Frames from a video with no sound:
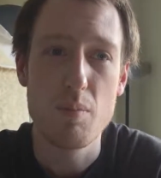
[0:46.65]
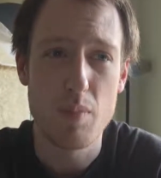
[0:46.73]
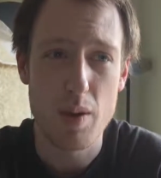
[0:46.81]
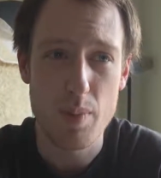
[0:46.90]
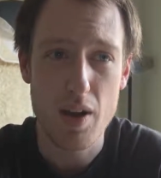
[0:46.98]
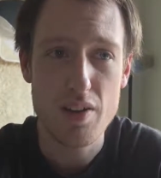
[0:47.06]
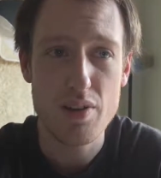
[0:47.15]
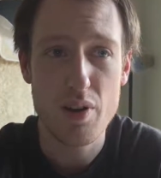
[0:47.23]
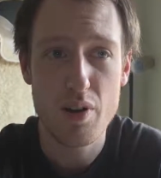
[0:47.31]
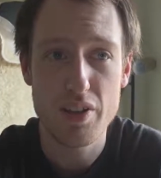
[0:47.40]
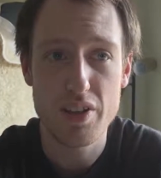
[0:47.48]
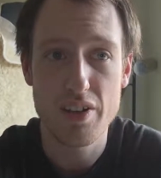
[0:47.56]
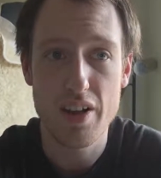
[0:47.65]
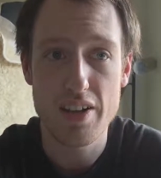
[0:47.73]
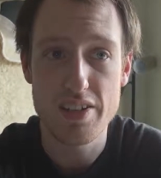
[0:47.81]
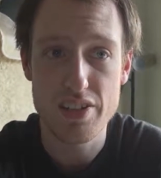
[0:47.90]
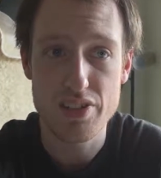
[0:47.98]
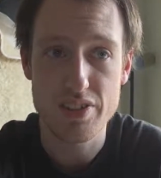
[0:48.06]
My partner Holly and I
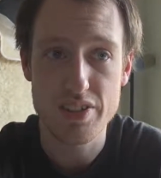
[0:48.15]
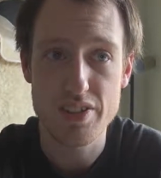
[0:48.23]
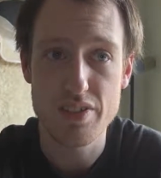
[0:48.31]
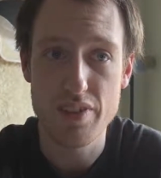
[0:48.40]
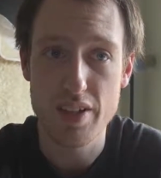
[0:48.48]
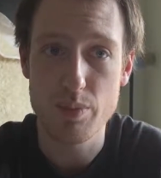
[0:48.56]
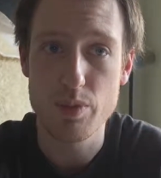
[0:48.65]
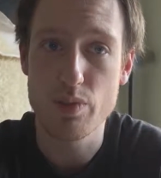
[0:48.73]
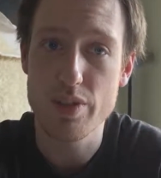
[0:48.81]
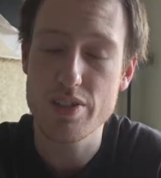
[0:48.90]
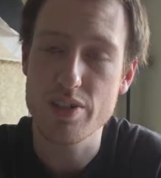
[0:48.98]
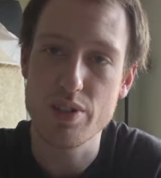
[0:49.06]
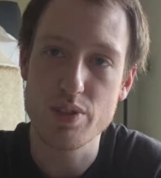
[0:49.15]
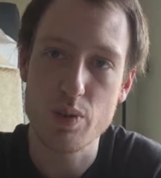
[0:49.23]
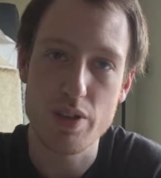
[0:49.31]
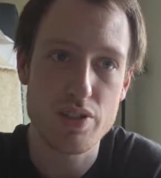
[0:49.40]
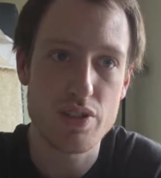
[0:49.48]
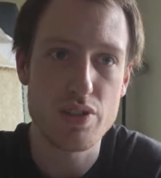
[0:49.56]
initially developed a research
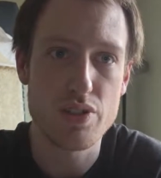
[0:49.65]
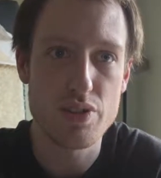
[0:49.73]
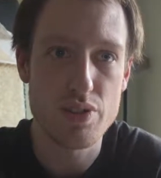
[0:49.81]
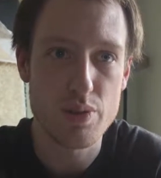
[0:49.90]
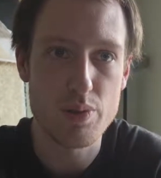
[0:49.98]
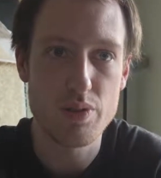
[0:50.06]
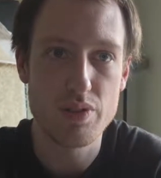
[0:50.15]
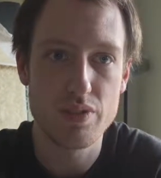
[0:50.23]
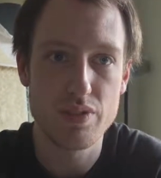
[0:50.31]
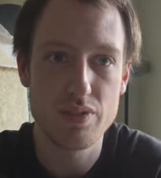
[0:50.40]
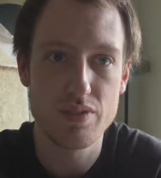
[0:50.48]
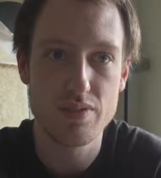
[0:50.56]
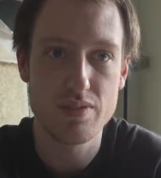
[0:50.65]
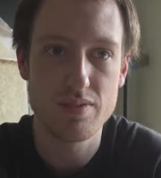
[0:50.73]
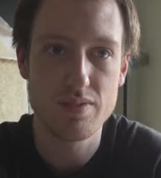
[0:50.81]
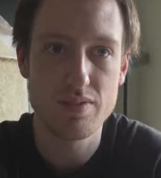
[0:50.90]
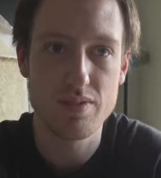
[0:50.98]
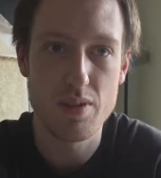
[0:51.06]
question to suit
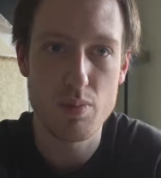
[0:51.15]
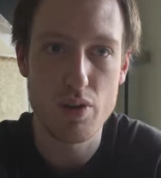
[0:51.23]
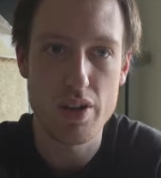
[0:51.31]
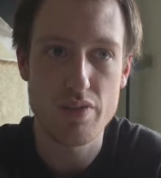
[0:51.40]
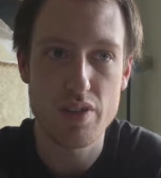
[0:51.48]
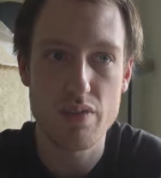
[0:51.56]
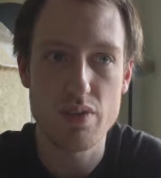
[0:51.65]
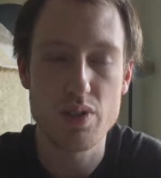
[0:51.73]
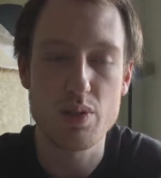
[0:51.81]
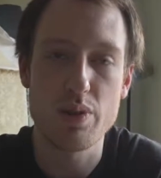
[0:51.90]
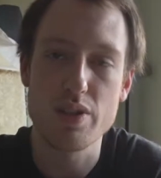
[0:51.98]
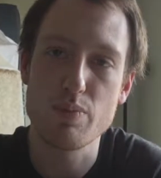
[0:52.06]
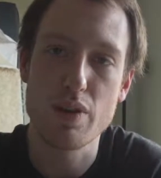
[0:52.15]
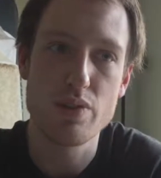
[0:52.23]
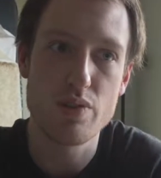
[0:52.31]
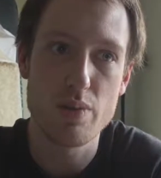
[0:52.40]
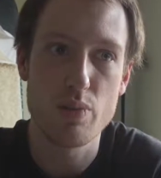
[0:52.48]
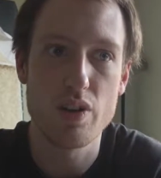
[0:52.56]
the brief given to us by
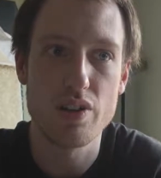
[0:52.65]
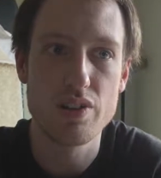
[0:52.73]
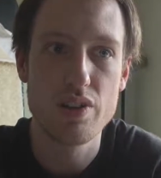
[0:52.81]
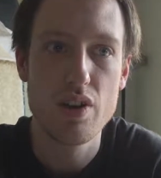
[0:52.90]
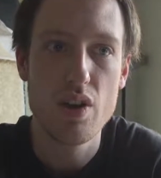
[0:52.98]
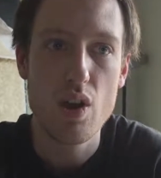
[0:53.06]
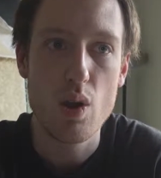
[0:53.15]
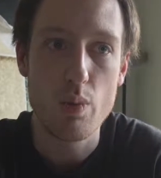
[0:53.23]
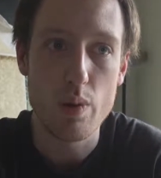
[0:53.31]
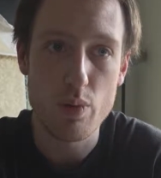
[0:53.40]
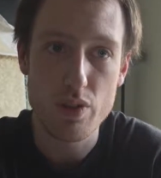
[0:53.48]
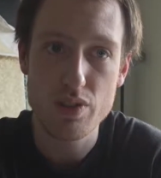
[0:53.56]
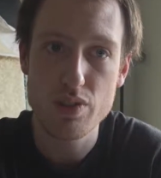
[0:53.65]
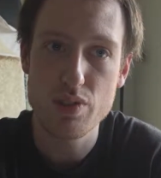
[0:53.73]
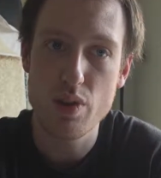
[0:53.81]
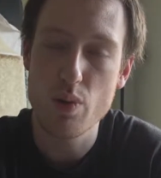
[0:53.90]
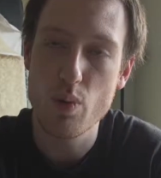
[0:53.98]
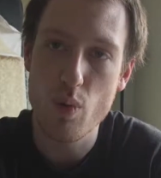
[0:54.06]
Dreamworld. We wanted to
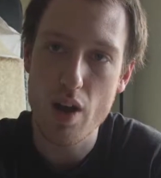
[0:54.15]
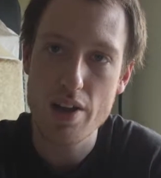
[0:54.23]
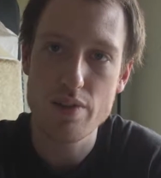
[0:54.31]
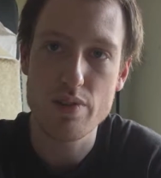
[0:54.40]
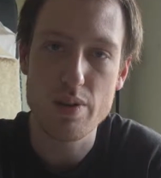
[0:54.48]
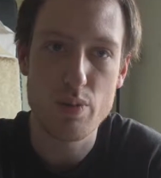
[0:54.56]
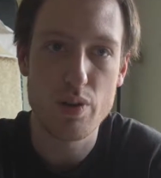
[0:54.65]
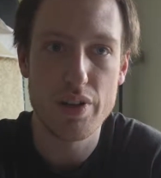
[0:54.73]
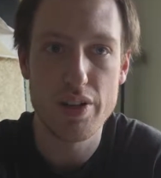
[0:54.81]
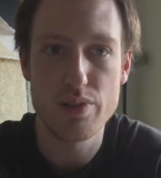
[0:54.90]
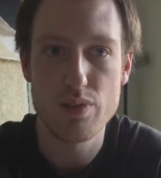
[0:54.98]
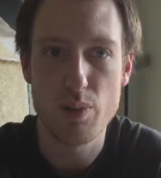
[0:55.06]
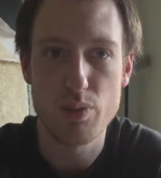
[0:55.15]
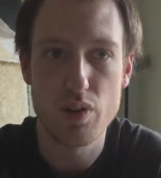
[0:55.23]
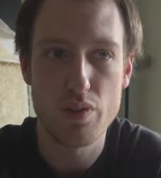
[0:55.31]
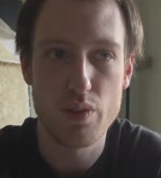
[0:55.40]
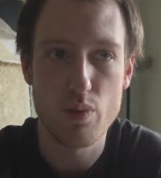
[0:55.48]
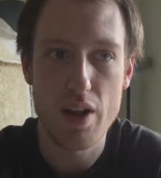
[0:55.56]
know why Dreamworld had dropped
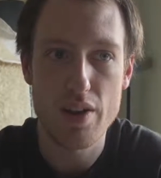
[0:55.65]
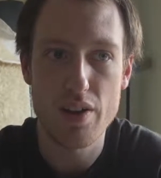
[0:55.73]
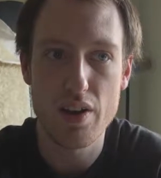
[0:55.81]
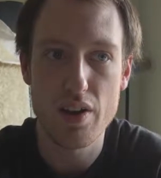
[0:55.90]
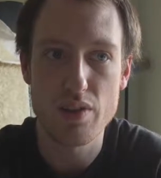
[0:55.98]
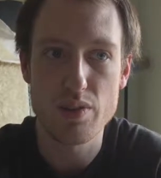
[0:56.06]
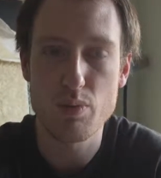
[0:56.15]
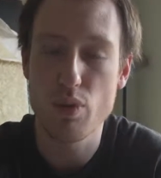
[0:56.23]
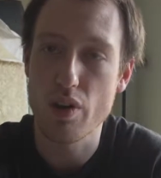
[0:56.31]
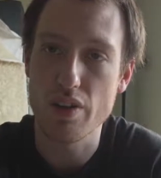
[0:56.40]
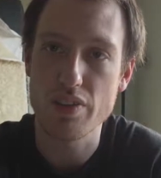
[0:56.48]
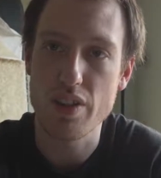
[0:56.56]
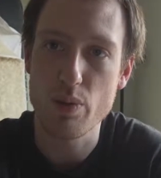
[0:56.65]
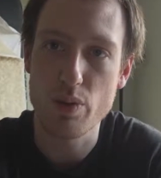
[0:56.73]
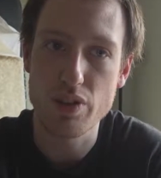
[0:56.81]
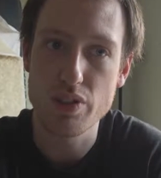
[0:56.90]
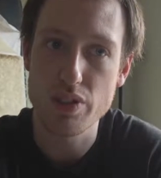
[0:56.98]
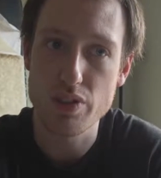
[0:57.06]
off the radar as a product they
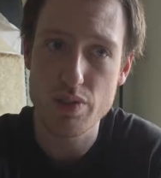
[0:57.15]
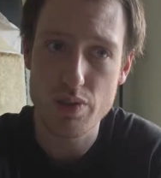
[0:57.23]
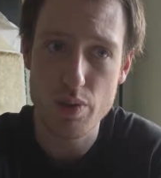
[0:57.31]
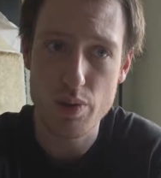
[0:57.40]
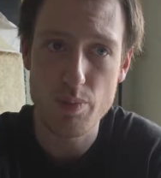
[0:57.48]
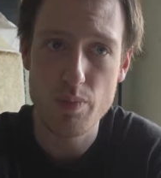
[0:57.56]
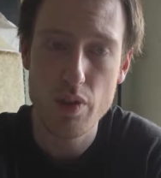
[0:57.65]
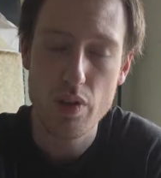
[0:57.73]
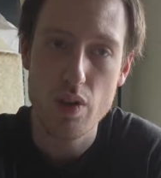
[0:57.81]
wanted to consume.